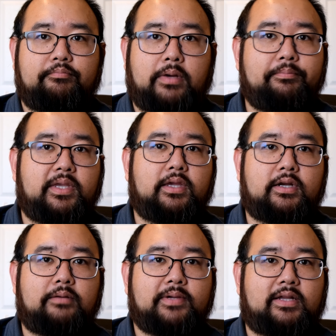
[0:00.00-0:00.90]
bumping it
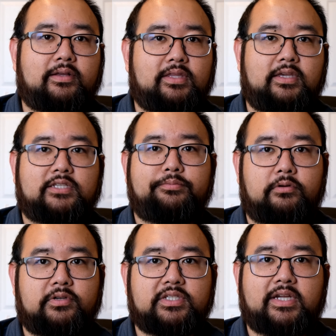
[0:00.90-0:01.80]
up, kind of like the
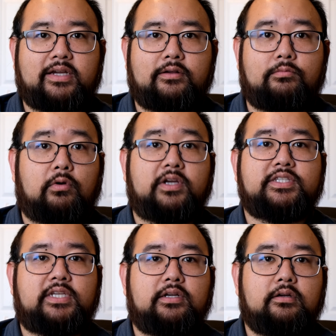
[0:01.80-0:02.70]
Explorer style, works
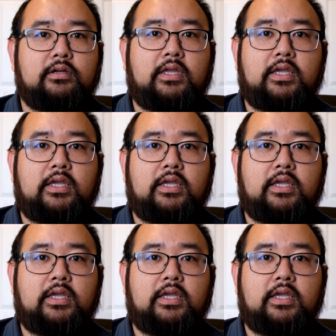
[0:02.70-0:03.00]
here.